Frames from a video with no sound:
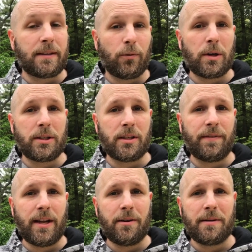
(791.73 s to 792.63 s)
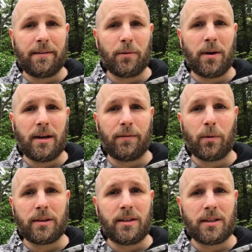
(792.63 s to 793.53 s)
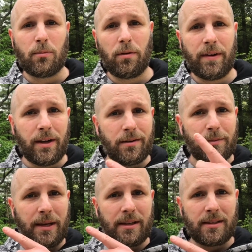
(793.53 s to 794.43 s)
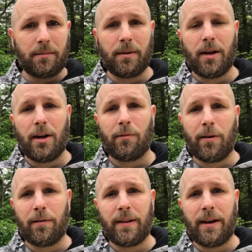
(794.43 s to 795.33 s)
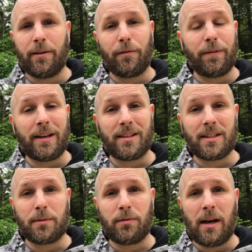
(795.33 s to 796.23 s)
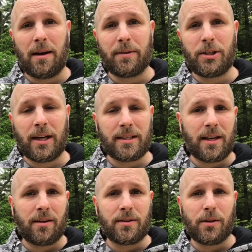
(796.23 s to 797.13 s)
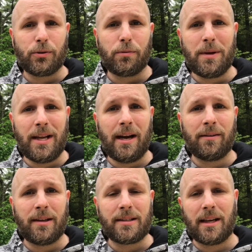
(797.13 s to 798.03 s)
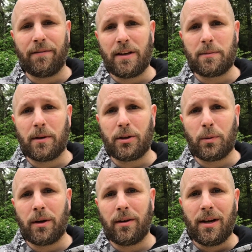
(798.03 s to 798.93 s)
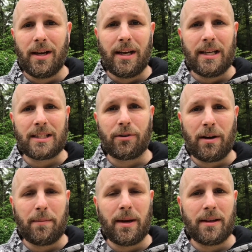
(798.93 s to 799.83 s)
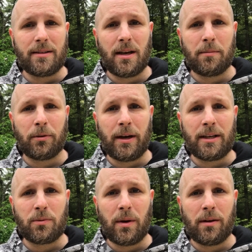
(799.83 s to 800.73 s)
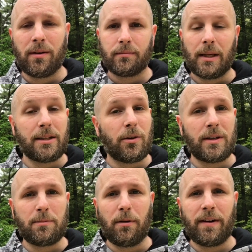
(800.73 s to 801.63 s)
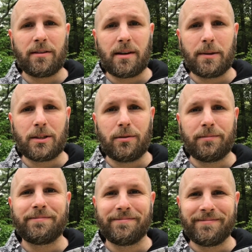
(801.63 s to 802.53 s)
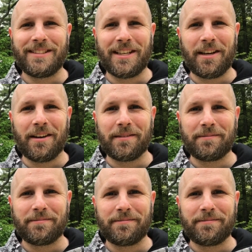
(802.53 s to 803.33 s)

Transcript: Thanks for watching this video, everyone. If you want to see some more videos, we got some right over there. Don't forget to subscribe and check us out on social media outlets like Facebook, Twitter, Instagram, and Tumblr as well. As always, more videos coming soon. Take care.